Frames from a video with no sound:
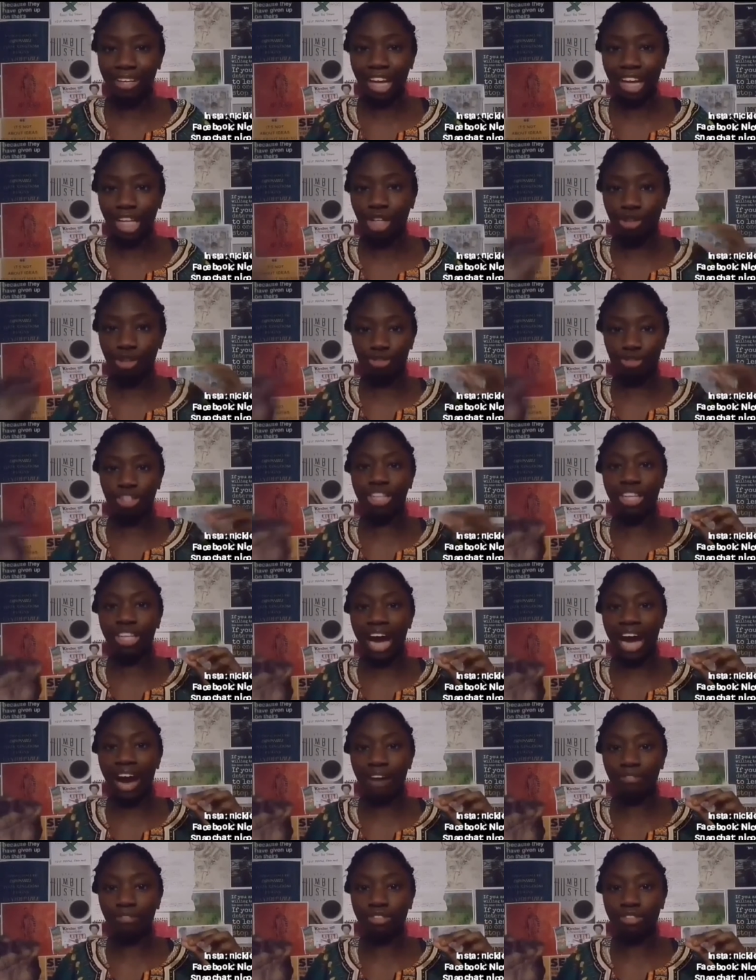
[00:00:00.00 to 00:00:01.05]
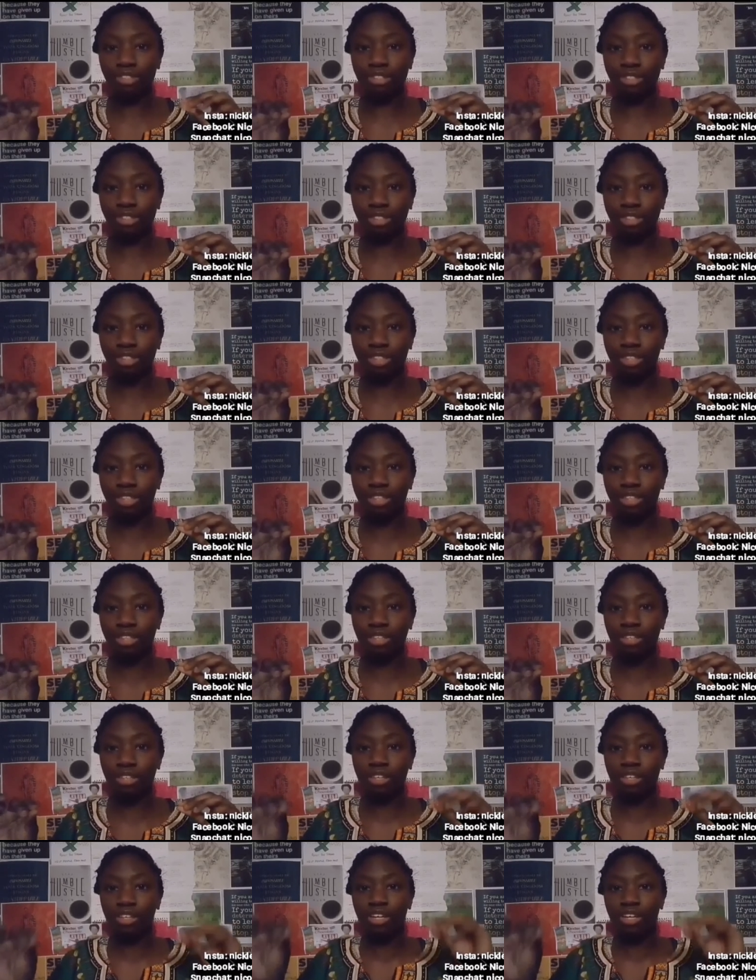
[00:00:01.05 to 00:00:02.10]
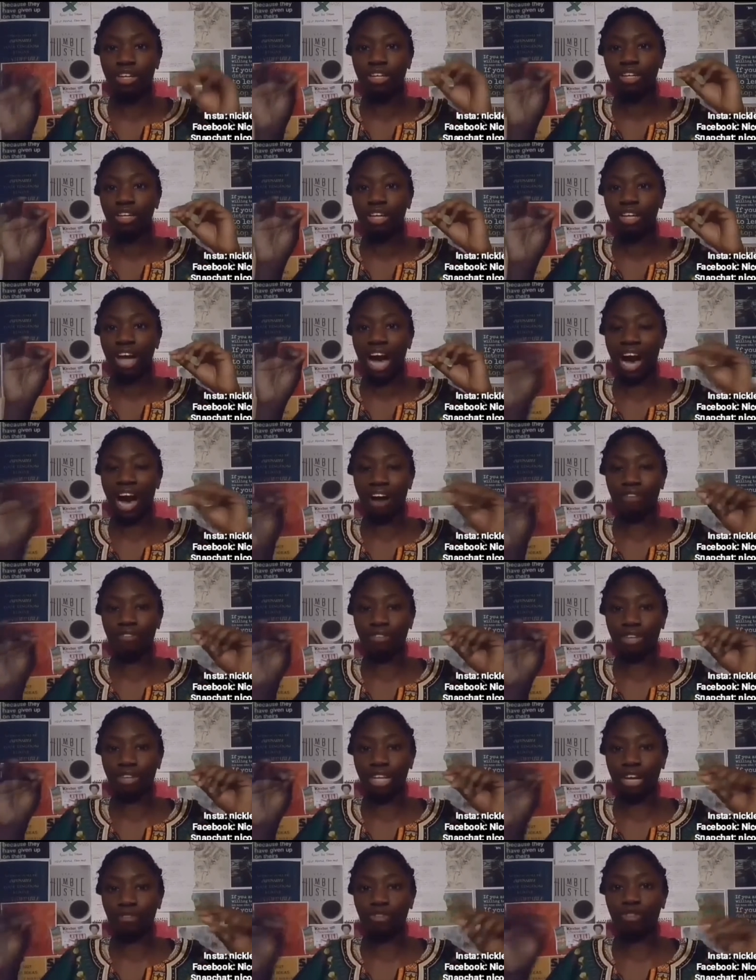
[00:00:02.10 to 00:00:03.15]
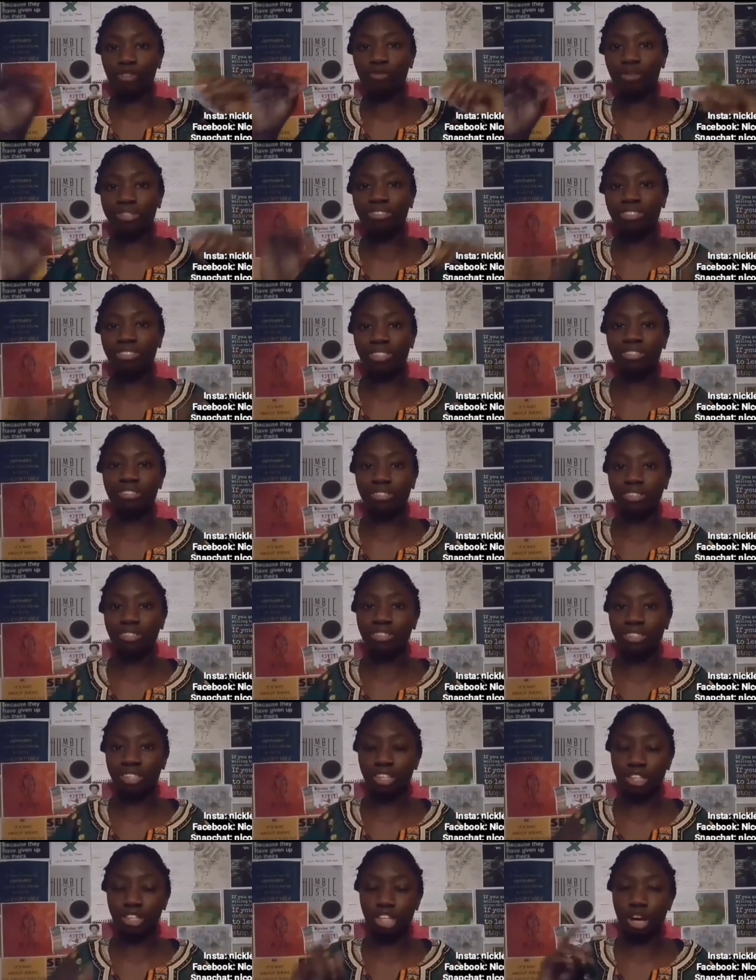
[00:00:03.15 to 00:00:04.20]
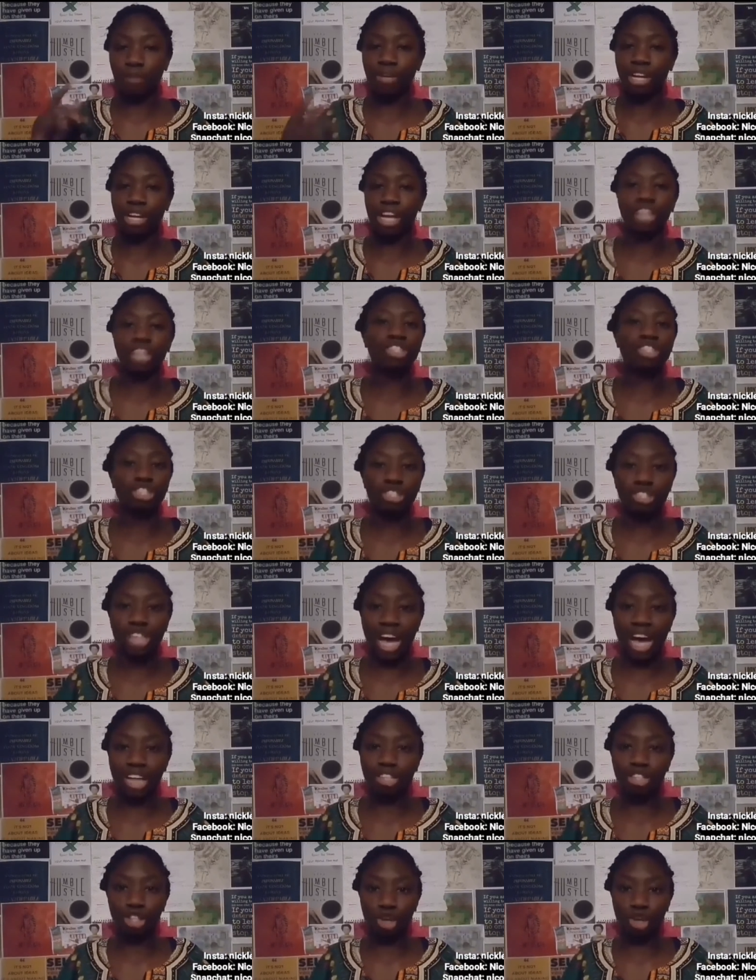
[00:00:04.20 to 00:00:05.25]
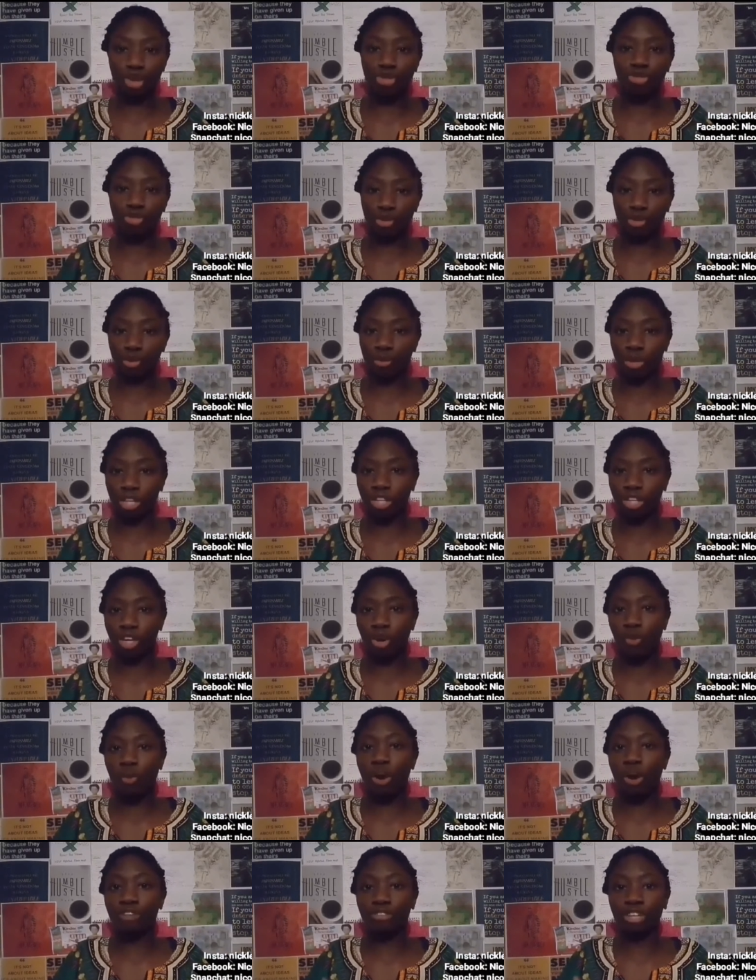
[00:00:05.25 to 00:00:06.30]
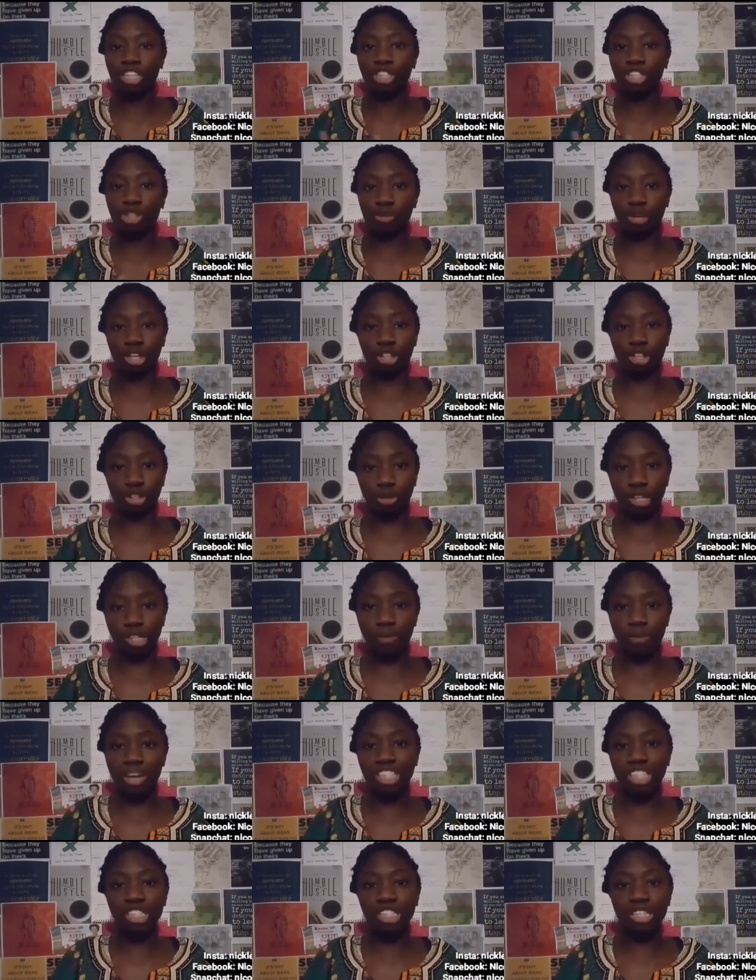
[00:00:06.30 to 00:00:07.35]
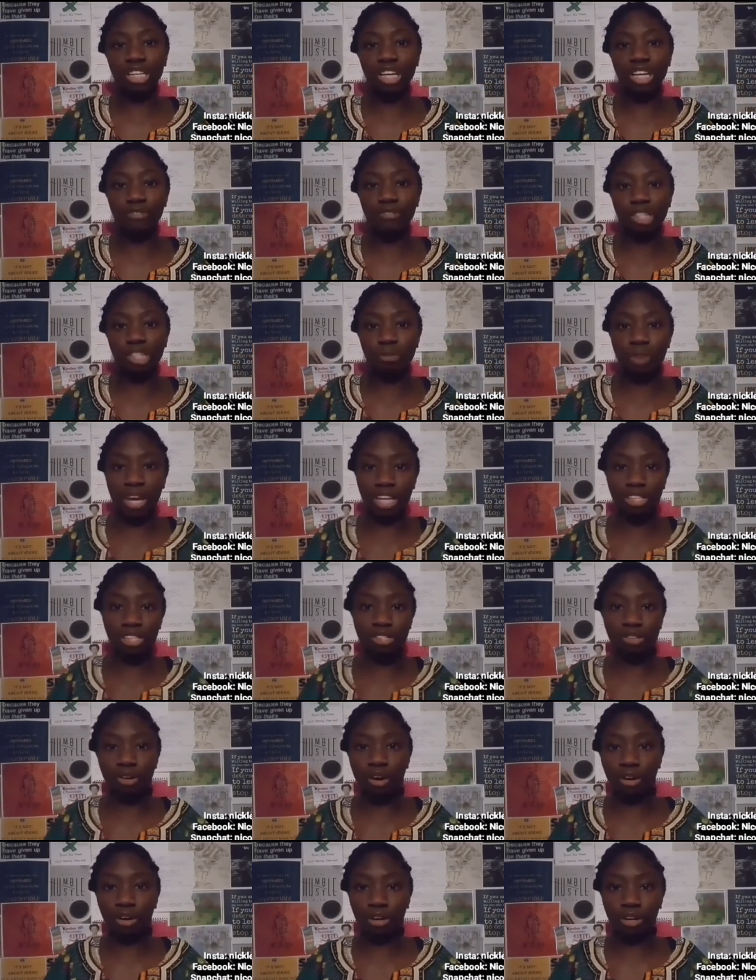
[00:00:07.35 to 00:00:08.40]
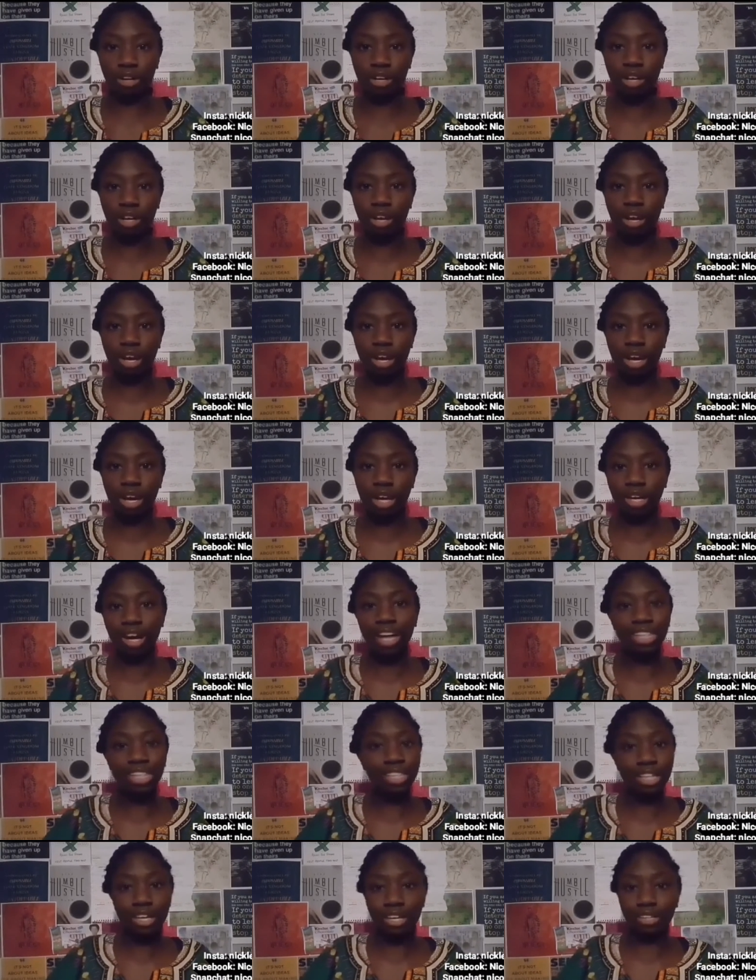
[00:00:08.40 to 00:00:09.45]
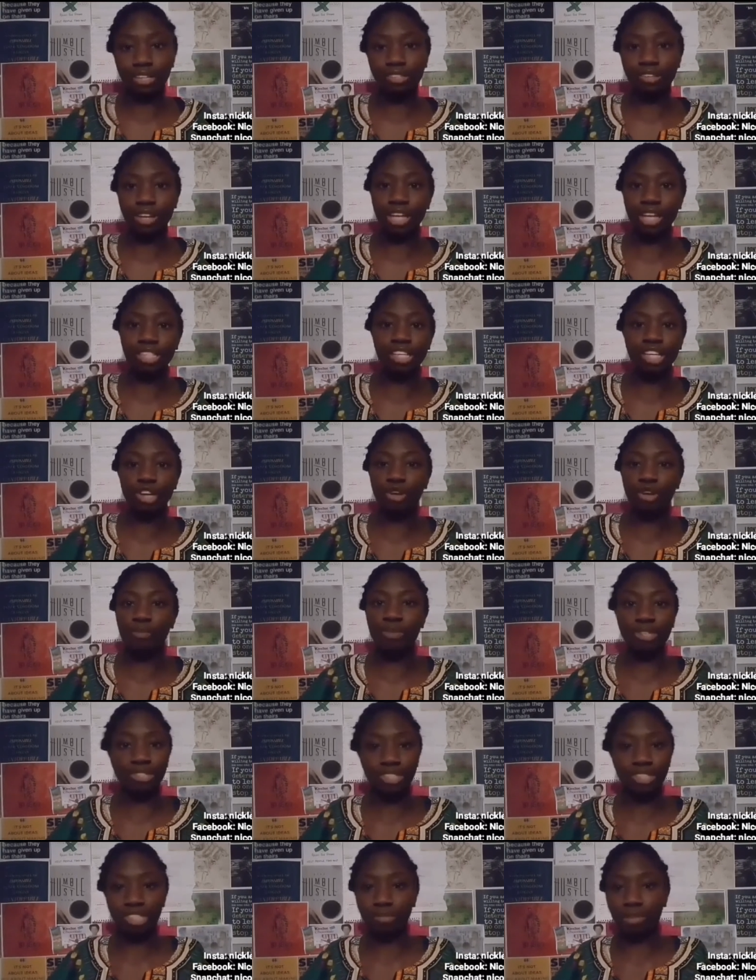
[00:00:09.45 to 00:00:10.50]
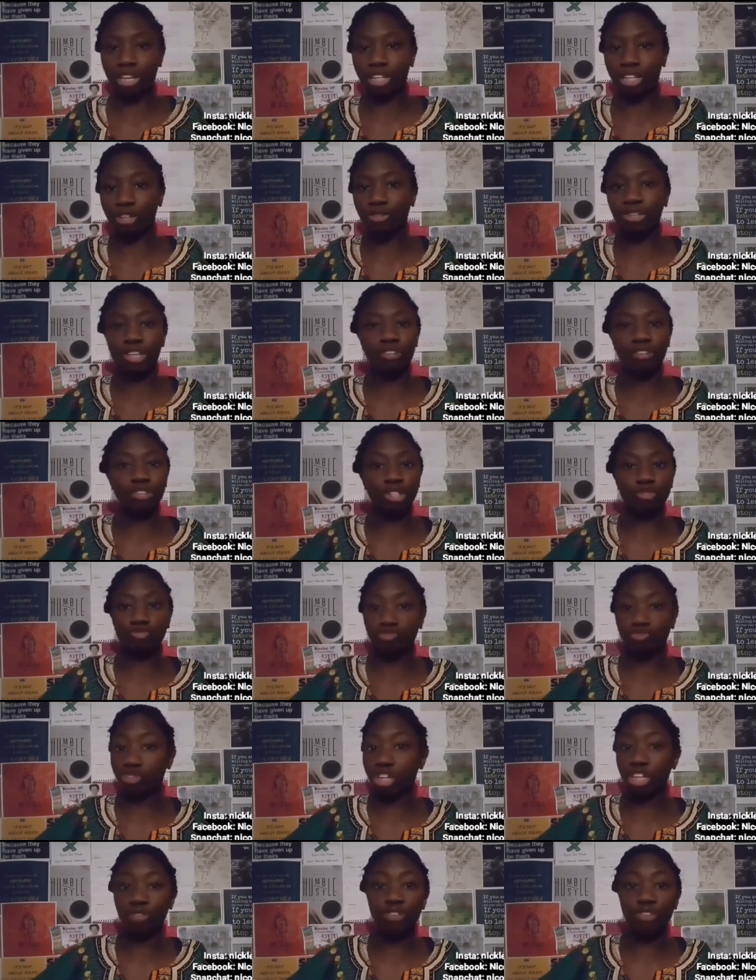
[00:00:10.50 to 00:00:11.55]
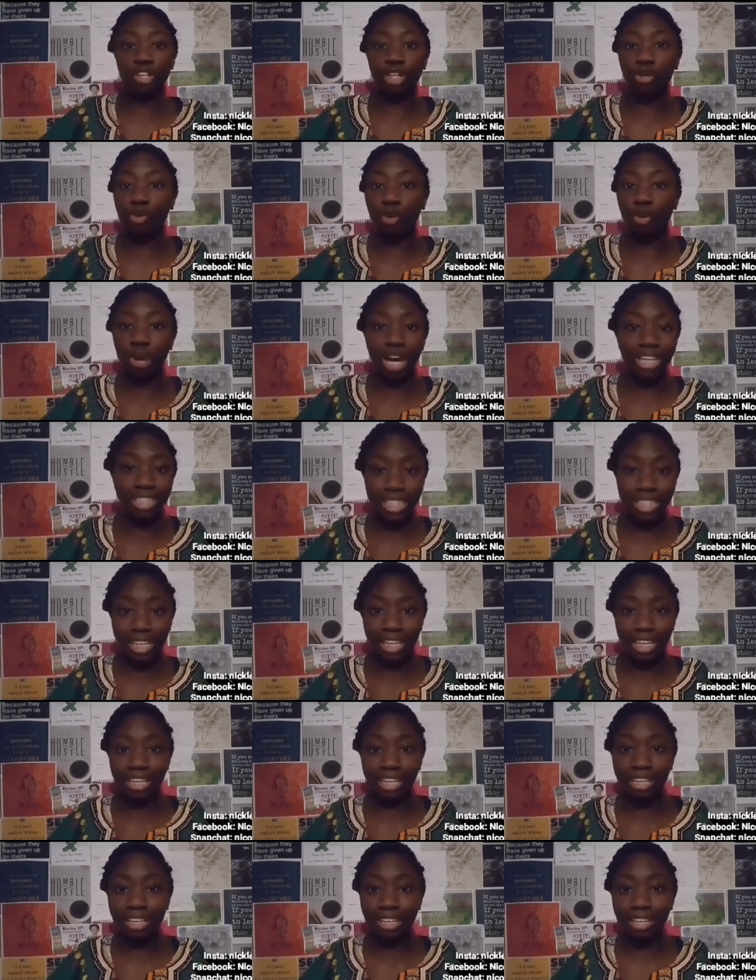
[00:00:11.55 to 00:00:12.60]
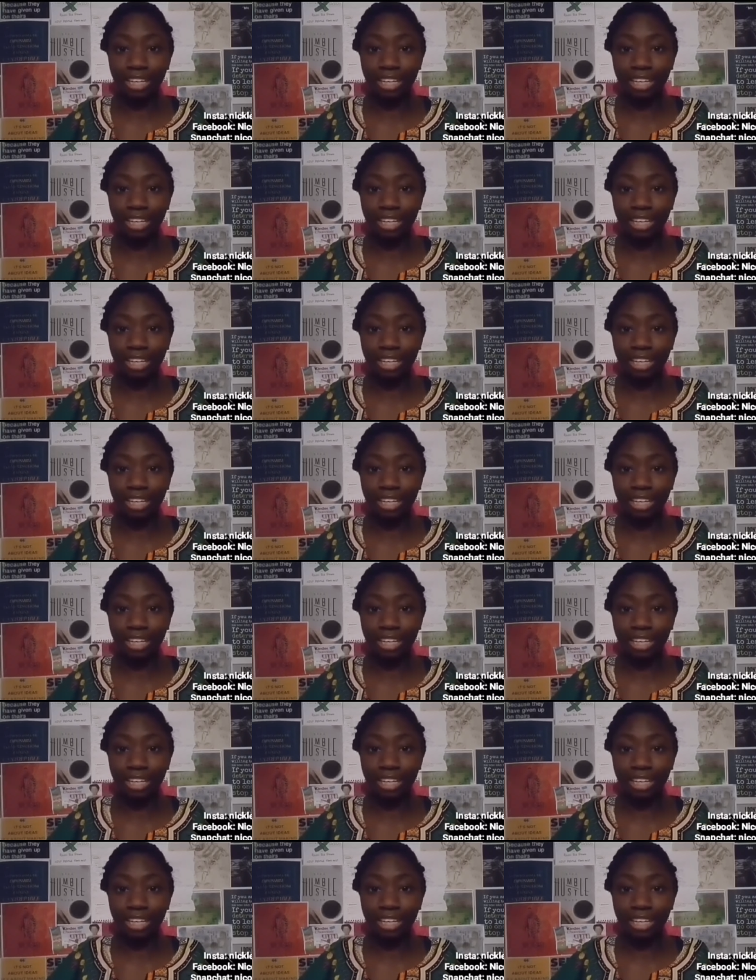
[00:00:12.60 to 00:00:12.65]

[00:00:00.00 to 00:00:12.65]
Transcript: Like you really have to have a level of persistence and determination to actually go through with whatever it is you want to do, especially if it's based on an idea. So let's say you're a businessman, you think this really, really cool idea.